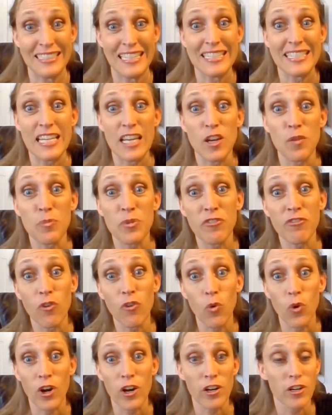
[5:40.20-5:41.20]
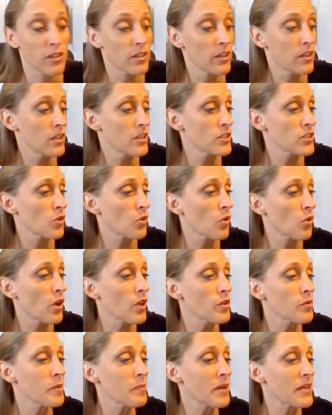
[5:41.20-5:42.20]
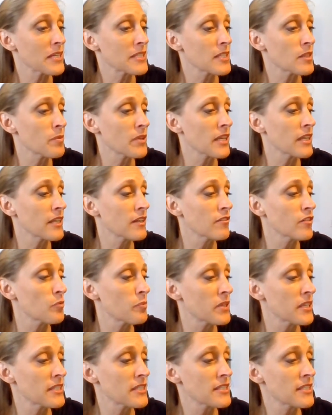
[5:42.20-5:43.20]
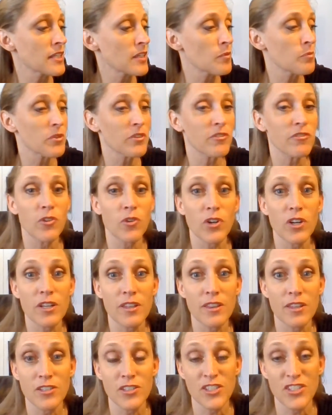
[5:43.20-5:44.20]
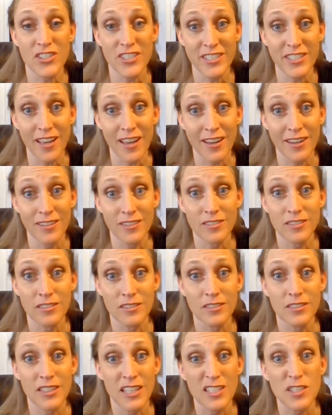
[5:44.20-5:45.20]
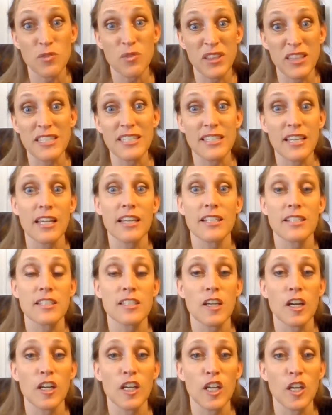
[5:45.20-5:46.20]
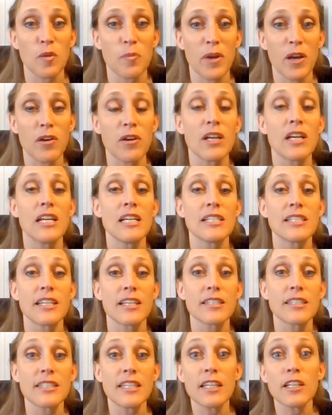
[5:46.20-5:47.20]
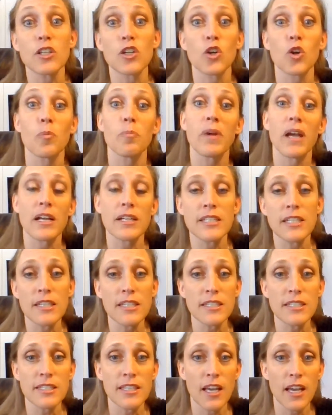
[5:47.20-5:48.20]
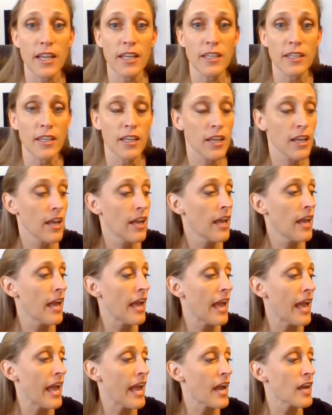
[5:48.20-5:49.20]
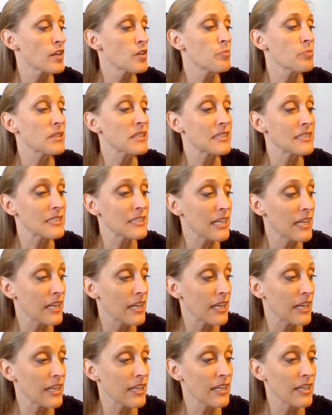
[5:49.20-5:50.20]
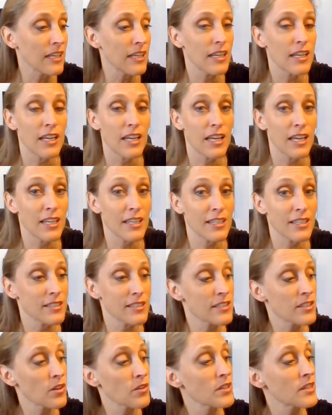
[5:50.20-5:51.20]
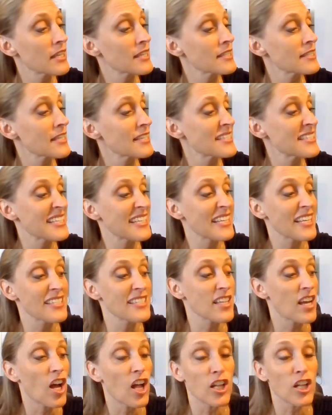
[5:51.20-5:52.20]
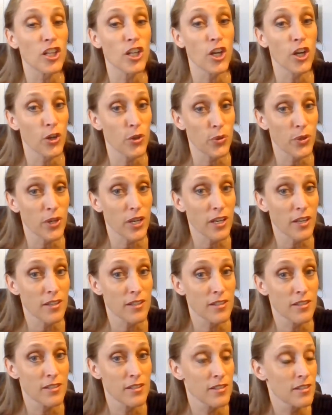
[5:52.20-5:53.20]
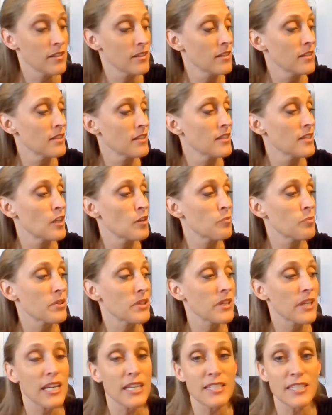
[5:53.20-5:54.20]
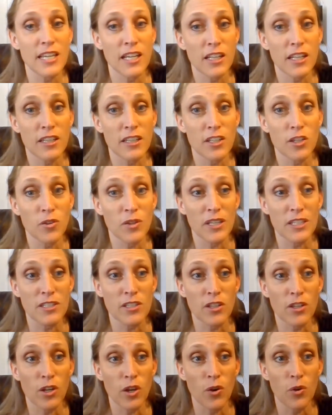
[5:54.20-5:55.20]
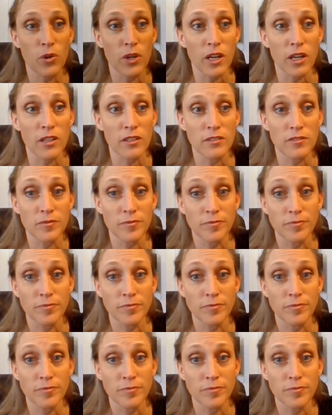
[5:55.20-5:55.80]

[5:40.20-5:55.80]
It's at number 4. So go all the way back to the beginning of your piece to number 4, and there's your sign. That's what the sign it's talking about. Del signo, go back to the sign and play. And so it says DS all coda. And play till you get to the coda.